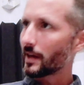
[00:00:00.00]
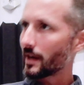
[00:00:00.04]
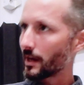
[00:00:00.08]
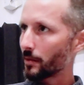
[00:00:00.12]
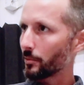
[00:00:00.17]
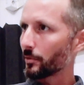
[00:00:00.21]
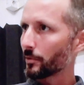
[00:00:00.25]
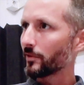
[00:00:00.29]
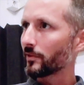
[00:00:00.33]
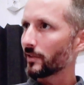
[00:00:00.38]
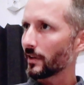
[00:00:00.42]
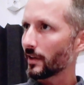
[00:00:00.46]
I
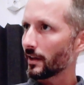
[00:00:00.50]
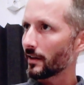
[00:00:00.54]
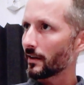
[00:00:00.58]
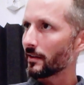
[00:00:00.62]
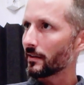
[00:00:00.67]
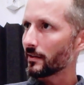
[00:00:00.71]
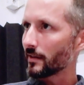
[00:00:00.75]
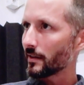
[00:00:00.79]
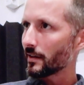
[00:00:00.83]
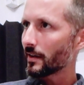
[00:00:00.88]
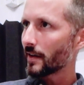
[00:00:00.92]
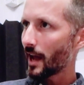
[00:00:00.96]
would say,
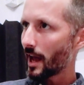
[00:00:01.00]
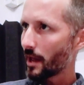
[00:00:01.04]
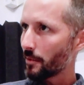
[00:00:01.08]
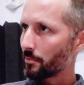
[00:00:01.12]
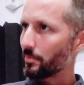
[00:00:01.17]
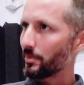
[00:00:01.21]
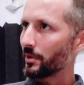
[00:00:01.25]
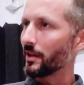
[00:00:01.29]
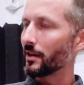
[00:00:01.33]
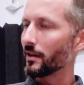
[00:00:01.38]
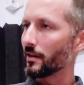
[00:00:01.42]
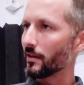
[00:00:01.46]
had
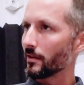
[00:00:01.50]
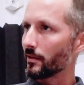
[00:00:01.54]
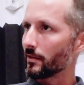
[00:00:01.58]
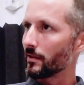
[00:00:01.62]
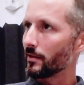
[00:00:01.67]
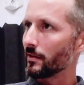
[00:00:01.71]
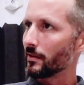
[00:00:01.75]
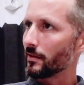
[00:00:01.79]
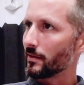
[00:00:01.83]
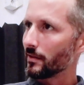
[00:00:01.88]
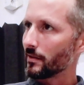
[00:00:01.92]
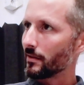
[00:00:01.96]
been
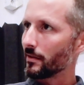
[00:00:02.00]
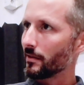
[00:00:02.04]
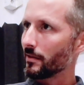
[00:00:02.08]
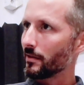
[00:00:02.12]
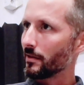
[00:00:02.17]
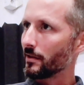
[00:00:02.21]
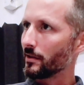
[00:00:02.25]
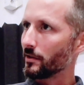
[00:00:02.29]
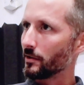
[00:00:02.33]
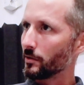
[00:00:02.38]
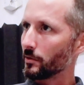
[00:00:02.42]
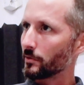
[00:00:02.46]

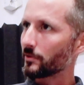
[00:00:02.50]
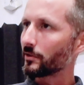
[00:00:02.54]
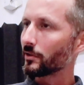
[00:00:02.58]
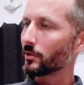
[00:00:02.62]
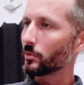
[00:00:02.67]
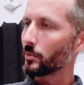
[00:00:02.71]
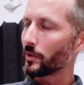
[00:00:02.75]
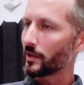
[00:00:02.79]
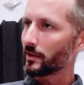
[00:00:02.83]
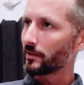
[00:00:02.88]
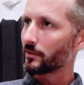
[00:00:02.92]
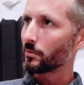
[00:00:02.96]
the usual
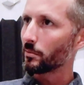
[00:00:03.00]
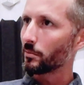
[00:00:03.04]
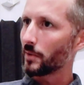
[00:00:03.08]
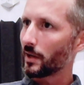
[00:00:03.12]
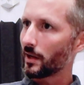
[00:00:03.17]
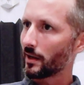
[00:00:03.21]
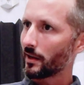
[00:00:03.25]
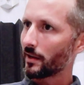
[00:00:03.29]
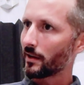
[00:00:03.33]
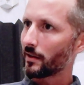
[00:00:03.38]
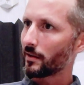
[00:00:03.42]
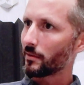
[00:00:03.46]
way to
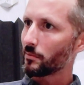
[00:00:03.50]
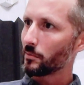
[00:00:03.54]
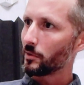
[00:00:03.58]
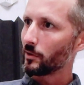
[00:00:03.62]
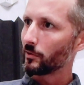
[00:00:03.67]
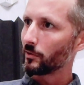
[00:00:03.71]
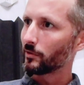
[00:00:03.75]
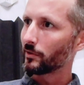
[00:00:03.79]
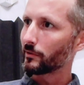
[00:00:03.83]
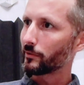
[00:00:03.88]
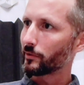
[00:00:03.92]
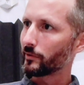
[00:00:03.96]
make
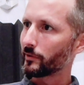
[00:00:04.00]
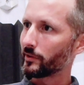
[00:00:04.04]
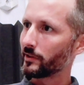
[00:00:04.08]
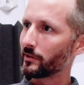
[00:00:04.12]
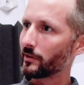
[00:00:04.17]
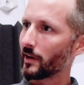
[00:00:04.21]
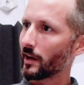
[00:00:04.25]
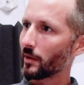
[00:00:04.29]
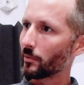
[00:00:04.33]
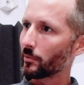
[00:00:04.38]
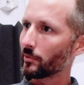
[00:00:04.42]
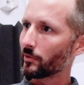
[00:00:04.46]
music for
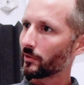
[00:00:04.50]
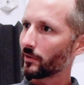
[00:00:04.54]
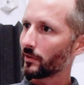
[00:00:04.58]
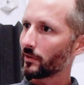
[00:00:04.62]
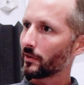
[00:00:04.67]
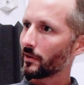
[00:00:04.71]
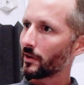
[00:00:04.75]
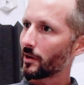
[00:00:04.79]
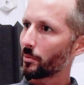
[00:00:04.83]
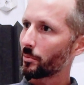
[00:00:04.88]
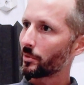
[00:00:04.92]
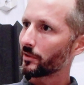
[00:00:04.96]
video games
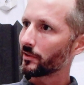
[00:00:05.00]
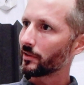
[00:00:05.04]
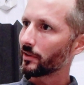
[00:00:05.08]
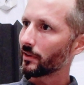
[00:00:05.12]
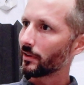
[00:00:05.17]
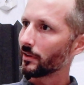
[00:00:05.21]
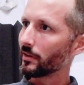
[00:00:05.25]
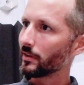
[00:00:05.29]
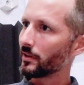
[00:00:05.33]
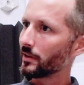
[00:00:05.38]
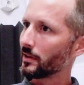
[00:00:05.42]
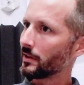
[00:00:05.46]
up
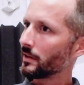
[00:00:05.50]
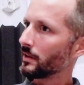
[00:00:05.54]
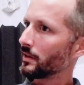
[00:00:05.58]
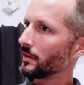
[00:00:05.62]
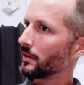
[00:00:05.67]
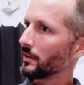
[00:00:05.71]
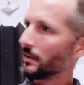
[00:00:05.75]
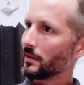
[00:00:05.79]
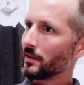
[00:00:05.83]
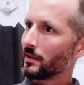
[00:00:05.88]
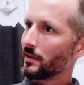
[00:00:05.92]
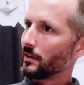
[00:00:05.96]
until
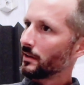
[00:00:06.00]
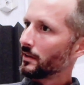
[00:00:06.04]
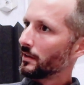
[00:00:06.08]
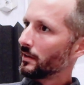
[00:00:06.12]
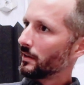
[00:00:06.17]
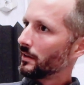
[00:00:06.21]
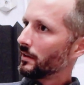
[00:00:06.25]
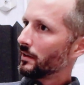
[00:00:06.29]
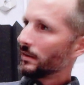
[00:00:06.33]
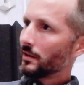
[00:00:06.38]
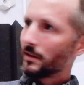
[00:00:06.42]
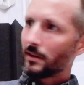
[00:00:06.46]

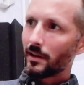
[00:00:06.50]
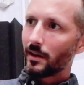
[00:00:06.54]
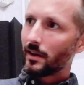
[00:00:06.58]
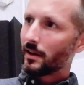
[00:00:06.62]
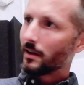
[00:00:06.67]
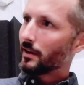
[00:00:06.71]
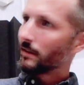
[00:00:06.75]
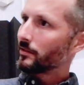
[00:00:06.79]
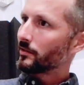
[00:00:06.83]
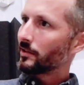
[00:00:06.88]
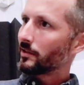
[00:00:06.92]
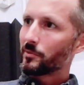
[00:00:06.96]

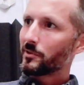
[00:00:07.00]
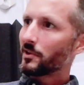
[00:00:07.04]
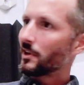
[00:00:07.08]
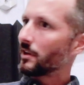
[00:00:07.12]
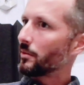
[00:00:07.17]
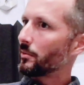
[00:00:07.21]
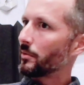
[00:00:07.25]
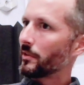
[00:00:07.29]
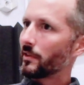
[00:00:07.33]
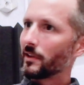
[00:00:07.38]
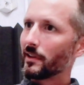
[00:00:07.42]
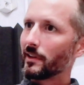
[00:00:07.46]

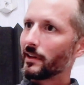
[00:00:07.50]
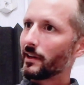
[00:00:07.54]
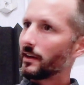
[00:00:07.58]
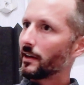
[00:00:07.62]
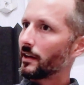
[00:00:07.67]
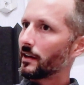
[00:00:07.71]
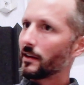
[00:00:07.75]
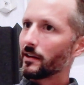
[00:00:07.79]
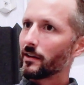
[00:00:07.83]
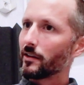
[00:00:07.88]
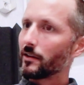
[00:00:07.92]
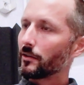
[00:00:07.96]
sometime in the late
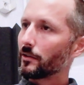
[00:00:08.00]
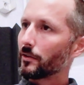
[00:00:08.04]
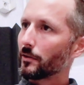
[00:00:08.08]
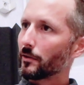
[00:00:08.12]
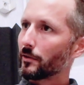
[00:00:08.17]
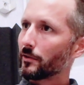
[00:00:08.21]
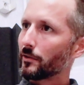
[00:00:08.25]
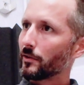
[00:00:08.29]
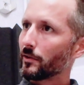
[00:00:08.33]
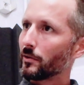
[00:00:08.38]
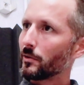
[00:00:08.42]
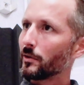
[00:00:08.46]
80s or
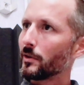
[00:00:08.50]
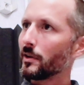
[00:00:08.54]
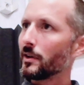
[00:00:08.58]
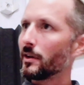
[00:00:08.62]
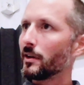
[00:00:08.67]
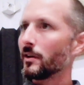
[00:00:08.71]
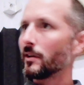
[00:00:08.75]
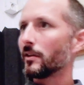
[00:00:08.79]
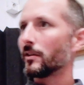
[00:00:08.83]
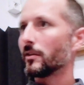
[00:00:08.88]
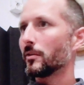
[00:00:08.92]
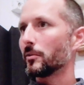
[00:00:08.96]

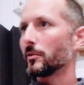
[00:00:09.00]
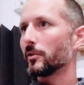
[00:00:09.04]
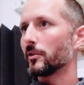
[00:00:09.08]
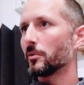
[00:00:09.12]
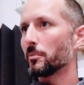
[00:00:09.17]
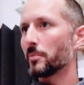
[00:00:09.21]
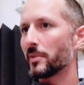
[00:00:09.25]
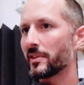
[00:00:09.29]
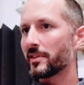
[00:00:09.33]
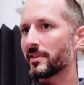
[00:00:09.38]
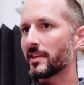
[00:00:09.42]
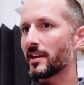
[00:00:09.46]
so.
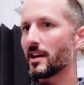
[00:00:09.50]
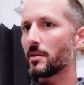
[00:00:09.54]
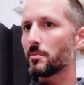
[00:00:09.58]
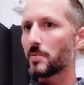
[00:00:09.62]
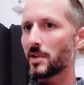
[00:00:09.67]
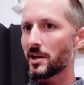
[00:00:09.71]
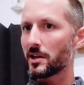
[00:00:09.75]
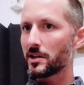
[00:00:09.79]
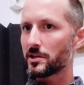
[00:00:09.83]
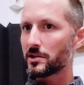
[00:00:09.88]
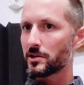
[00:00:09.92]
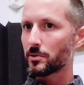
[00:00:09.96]
But they
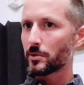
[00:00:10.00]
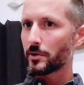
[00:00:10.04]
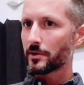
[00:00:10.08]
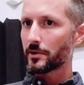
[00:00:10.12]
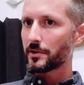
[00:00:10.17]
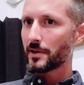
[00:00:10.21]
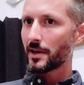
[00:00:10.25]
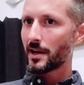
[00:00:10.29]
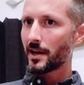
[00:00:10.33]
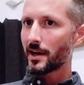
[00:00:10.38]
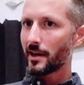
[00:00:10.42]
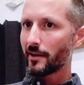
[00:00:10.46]
made sure
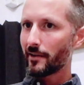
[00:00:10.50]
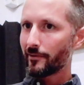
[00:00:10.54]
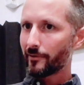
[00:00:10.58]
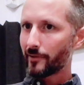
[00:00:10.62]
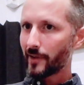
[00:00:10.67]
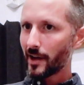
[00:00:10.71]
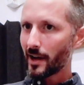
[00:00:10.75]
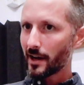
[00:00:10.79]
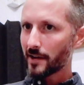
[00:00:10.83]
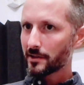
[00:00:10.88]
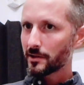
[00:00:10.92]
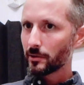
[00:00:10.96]
to have
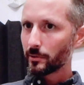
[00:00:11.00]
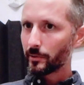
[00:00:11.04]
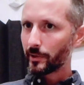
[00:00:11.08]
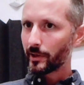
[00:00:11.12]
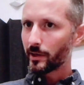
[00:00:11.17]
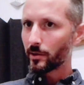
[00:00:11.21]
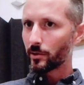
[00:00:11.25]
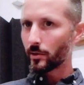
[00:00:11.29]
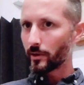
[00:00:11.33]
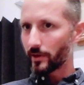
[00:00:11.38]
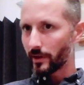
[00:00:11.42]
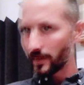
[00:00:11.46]
actual
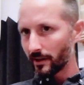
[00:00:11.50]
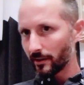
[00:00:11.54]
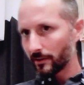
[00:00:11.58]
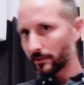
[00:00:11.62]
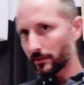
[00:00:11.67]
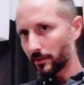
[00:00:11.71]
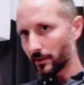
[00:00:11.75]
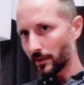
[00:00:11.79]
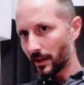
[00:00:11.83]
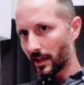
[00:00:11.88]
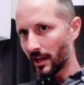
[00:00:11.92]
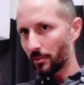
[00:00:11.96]
recordings
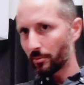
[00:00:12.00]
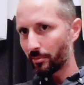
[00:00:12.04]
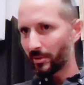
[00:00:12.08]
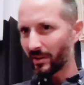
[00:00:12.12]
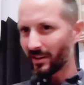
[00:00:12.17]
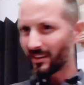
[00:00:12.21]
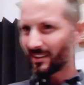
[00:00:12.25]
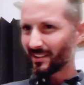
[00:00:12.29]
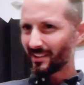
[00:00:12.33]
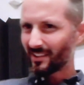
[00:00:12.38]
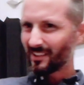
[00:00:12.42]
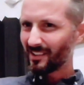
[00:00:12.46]
to keep
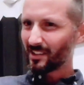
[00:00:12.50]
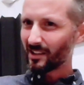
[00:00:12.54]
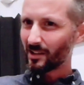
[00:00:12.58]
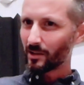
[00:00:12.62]
it,